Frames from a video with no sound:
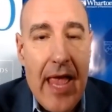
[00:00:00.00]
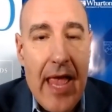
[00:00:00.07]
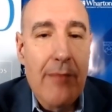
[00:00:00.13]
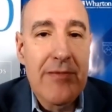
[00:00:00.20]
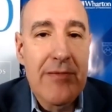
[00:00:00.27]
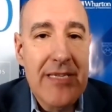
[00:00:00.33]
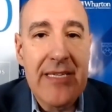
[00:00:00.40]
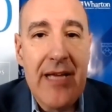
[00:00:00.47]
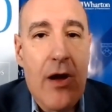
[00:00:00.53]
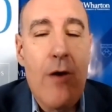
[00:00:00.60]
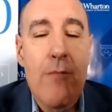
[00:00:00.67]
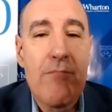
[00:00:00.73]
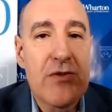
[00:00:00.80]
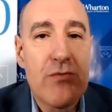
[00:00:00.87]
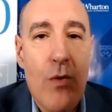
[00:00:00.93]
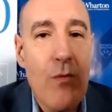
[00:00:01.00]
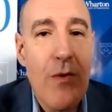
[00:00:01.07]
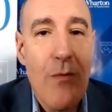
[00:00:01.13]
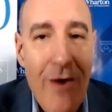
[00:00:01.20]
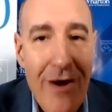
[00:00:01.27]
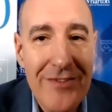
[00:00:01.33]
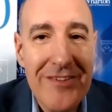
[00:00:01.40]
helps us accomplish what
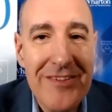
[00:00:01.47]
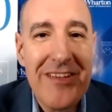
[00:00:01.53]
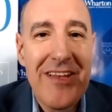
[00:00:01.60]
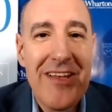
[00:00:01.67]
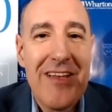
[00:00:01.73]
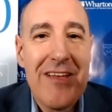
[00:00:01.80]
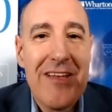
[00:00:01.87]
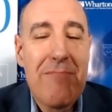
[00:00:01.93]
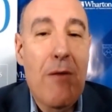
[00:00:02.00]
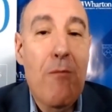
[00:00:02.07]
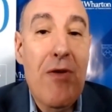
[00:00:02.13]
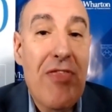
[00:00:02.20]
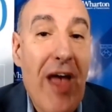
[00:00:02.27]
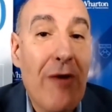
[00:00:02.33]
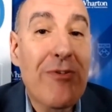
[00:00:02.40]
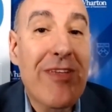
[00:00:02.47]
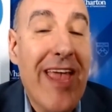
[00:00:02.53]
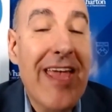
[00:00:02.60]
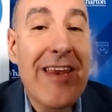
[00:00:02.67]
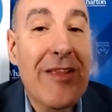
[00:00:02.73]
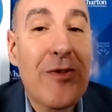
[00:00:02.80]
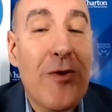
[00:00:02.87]
we want, but without
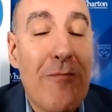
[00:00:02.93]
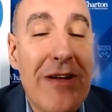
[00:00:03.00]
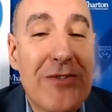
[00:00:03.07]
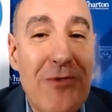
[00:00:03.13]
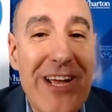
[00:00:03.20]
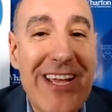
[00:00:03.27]
gaining too much